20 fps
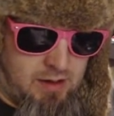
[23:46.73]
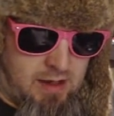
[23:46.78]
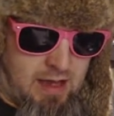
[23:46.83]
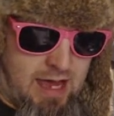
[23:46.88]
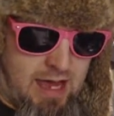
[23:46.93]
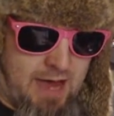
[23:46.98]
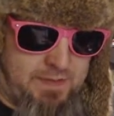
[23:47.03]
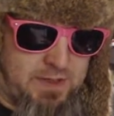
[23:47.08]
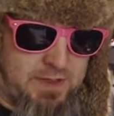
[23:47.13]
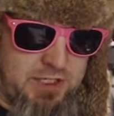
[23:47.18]

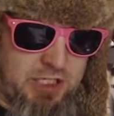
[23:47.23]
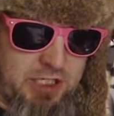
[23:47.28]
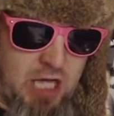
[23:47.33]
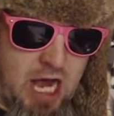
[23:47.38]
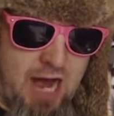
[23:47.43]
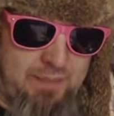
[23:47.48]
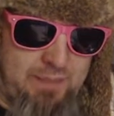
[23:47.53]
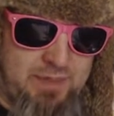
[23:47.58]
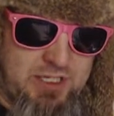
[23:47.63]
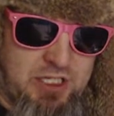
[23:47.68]
At the
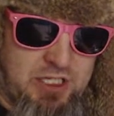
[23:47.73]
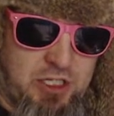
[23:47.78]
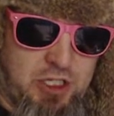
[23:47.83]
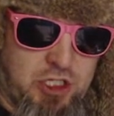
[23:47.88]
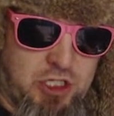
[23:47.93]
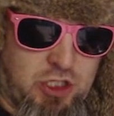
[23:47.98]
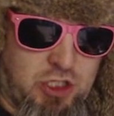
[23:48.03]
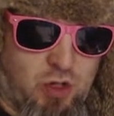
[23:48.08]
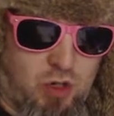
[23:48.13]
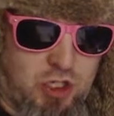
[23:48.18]
top is the
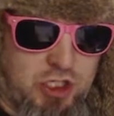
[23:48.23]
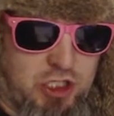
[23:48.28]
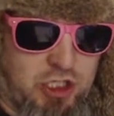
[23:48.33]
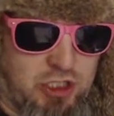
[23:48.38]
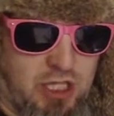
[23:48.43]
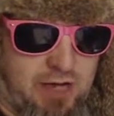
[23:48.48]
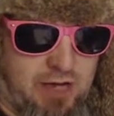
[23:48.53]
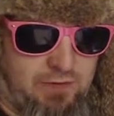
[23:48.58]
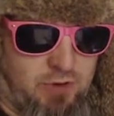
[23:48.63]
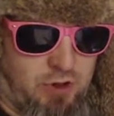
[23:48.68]
distortion
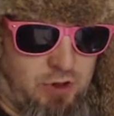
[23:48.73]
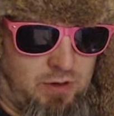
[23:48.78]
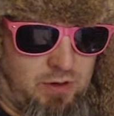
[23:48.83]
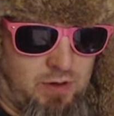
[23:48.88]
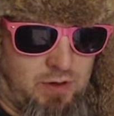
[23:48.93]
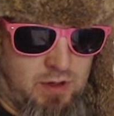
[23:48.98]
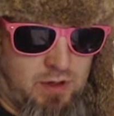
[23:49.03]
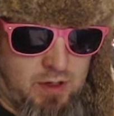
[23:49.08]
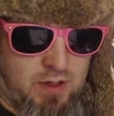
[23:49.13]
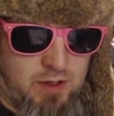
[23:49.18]
level,
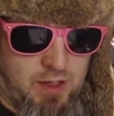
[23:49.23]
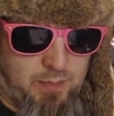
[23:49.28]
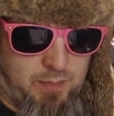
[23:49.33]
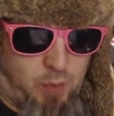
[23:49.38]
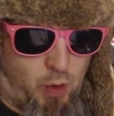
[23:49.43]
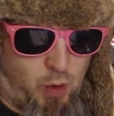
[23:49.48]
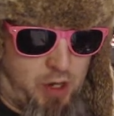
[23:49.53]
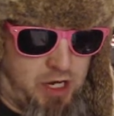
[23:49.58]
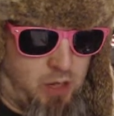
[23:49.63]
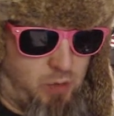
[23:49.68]
the
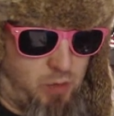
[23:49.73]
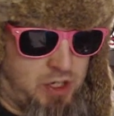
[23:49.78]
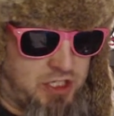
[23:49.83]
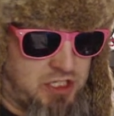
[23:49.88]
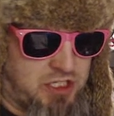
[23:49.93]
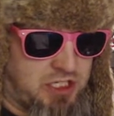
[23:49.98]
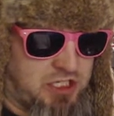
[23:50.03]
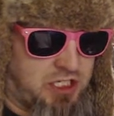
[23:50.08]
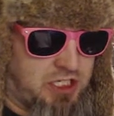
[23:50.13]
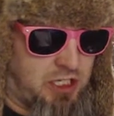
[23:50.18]
point in which
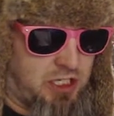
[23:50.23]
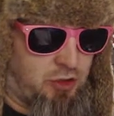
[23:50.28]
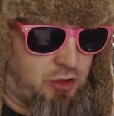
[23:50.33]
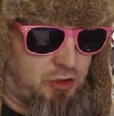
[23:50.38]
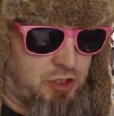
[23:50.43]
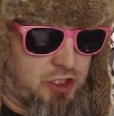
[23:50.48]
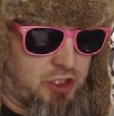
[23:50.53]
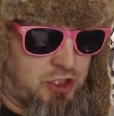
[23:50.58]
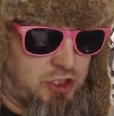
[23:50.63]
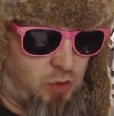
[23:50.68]
the
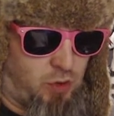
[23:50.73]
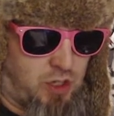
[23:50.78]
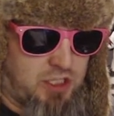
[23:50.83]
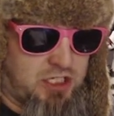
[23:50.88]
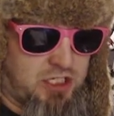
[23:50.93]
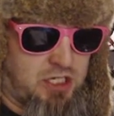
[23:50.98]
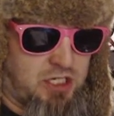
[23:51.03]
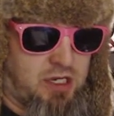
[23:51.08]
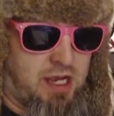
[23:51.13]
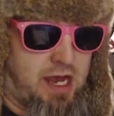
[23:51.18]
signal
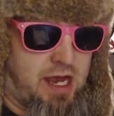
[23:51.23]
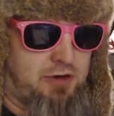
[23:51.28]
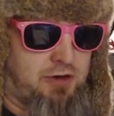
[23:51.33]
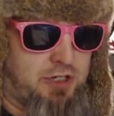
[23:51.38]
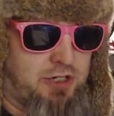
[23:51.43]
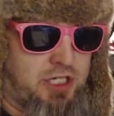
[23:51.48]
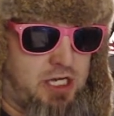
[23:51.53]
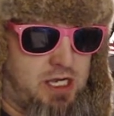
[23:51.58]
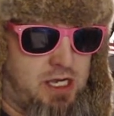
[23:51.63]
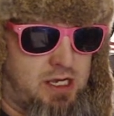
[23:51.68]
distorts and
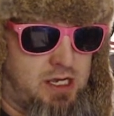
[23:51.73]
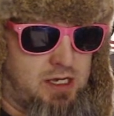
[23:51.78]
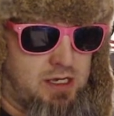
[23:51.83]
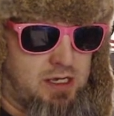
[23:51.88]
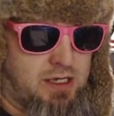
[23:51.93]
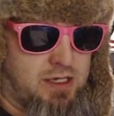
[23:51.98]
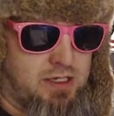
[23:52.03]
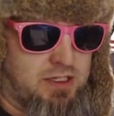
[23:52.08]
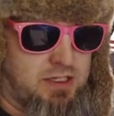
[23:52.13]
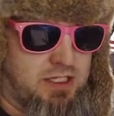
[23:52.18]
energy
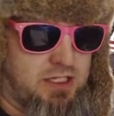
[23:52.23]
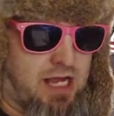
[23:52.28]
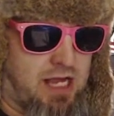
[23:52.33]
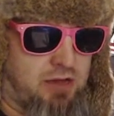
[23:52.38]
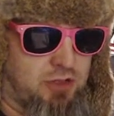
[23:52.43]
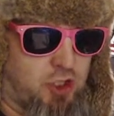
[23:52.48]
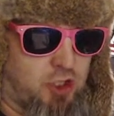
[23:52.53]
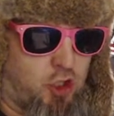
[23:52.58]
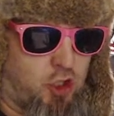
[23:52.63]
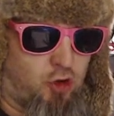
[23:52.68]

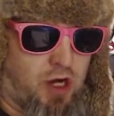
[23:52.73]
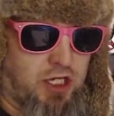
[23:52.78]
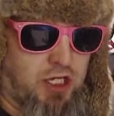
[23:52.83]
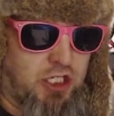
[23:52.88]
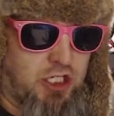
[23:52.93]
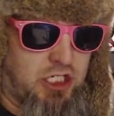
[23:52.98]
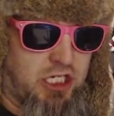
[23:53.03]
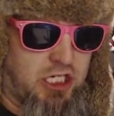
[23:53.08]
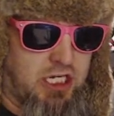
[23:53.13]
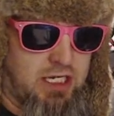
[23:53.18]
sounds
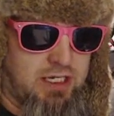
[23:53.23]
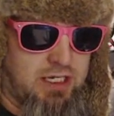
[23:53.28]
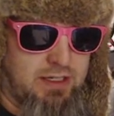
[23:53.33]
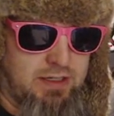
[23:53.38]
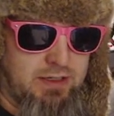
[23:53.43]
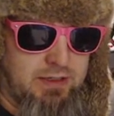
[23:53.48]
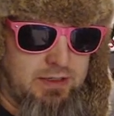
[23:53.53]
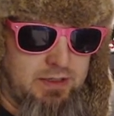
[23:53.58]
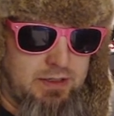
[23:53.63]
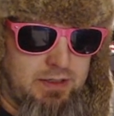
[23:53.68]
grungy.
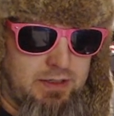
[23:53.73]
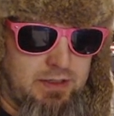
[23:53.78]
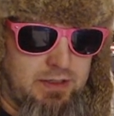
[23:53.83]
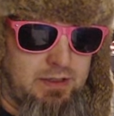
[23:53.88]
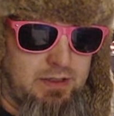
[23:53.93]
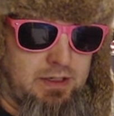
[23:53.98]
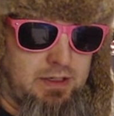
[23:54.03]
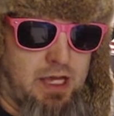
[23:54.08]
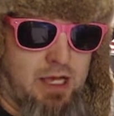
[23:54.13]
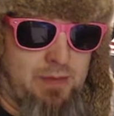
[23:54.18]

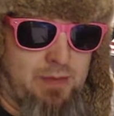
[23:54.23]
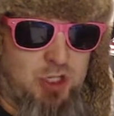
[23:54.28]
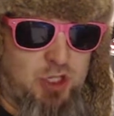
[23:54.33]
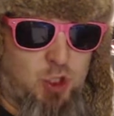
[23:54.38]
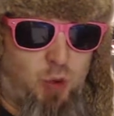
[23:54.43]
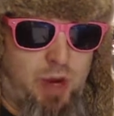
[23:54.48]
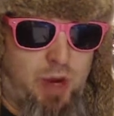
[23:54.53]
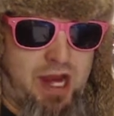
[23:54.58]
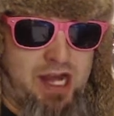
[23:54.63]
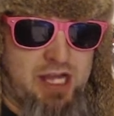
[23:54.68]
In
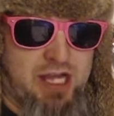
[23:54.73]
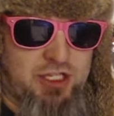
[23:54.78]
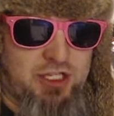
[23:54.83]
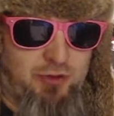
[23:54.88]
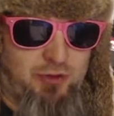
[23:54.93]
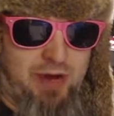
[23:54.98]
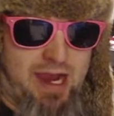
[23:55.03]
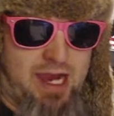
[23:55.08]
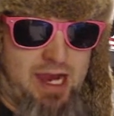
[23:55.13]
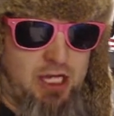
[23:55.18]
between is a
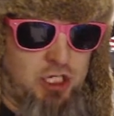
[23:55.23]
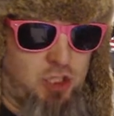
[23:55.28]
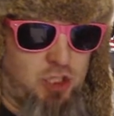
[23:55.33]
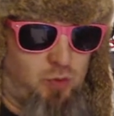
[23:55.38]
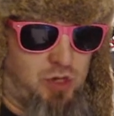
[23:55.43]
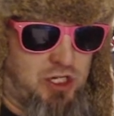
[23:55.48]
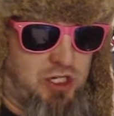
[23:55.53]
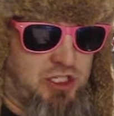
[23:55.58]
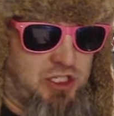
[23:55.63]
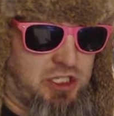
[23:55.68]
range in
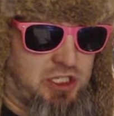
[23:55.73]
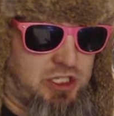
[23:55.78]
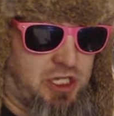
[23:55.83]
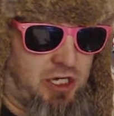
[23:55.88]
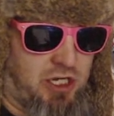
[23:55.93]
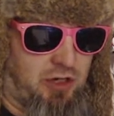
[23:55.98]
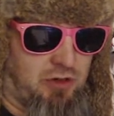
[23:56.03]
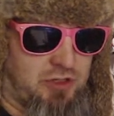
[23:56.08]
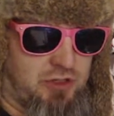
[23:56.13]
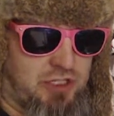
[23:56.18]
which the
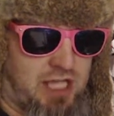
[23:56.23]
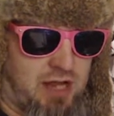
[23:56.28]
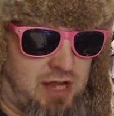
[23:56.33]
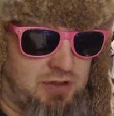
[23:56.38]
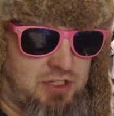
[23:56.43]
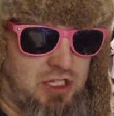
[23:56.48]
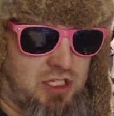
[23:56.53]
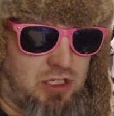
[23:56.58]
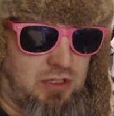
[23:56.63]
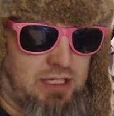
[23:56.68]
signal
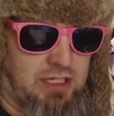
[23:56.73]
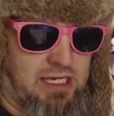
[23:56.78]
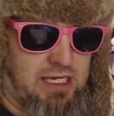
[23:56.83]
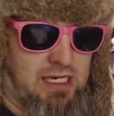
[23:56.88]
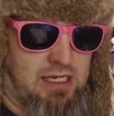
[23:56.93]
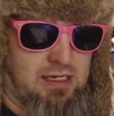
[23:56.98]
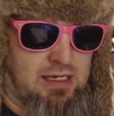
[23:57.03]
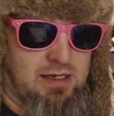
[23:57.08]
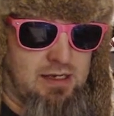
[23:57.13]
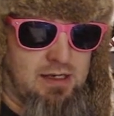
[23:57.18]
sounds
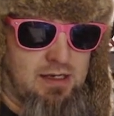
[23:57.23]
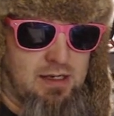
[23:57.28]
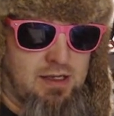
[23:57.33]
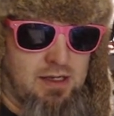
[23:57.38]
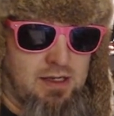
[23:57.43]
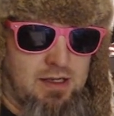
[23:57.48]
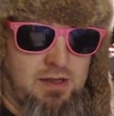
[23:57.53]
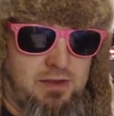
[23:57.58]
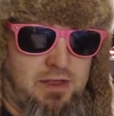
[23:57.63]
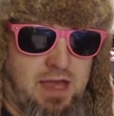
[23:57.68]
clean.
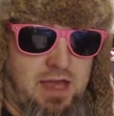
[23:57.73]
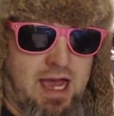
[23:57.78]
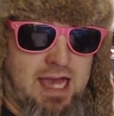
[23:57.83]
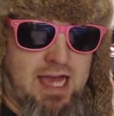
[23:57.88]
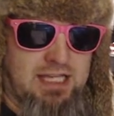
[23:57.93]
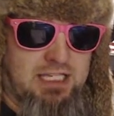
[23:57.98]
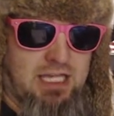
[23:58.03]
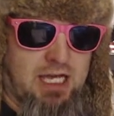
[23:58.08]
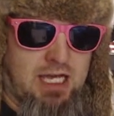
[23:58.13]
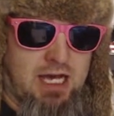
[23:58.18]
The
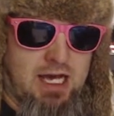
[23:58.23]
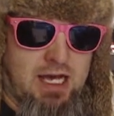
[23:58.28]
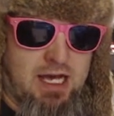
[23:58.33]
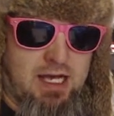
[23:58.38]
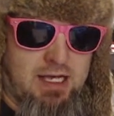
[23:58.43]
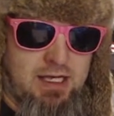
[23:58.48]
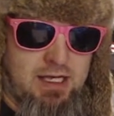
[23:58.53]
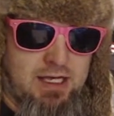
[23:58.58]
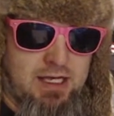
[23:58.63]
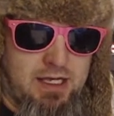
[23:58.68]

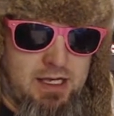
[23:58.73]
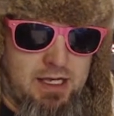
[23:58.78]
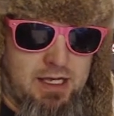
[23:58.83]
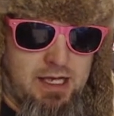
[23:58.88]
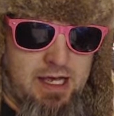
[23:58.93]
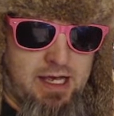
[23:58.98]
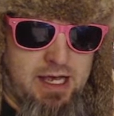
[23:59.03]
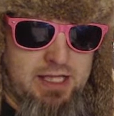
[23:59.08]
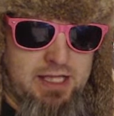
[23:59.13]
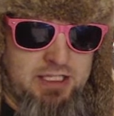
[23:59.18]
idea
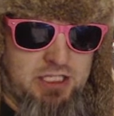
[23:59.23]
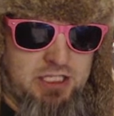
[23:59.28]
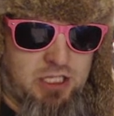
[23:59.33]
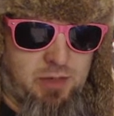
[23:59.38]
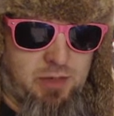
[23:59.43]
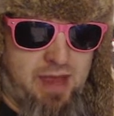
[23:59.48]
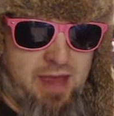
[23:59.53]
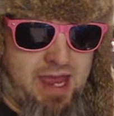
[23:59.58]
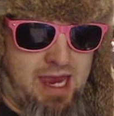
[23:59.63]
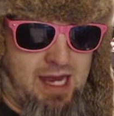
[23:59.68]
is to
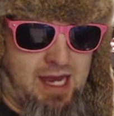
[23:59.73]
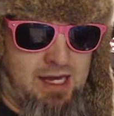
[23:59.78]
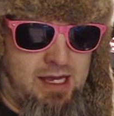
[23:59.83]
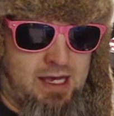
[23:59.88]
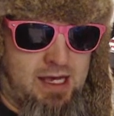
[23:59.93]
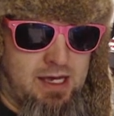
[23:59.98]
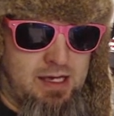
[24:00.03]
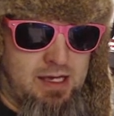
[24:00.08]
maintain